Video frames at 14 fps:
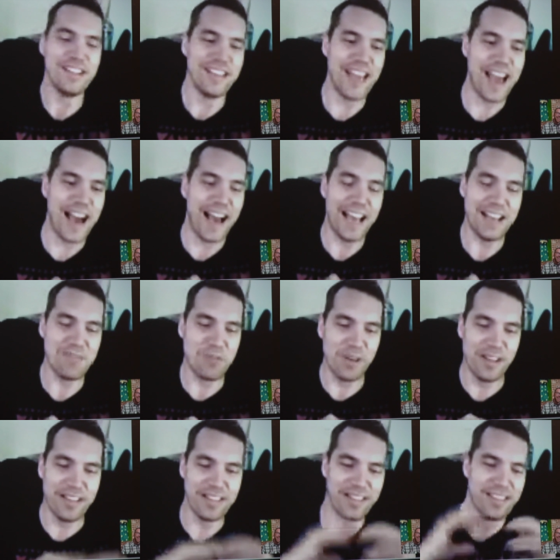yeah, it
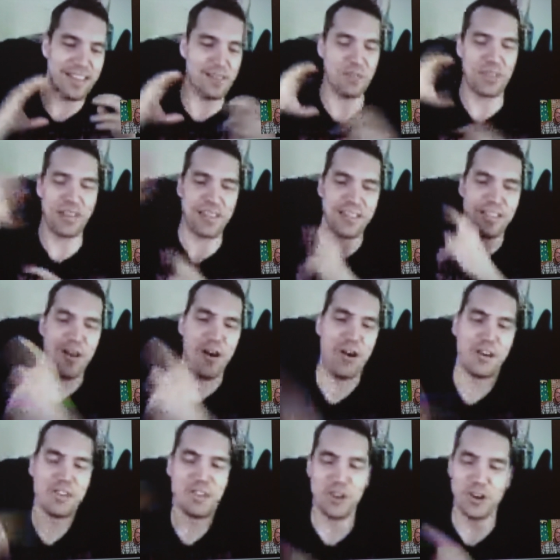was, it was this
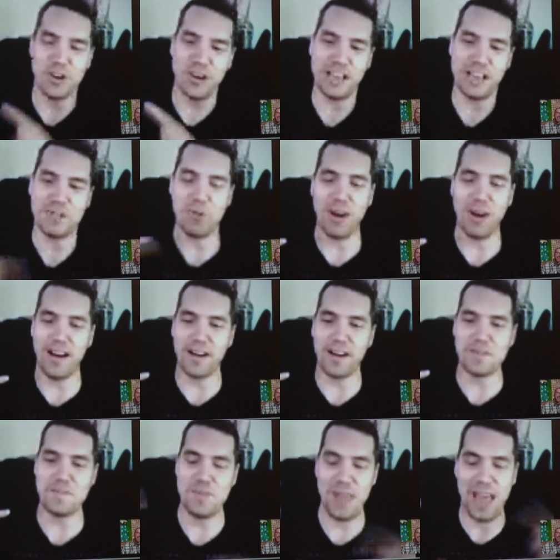long journey where,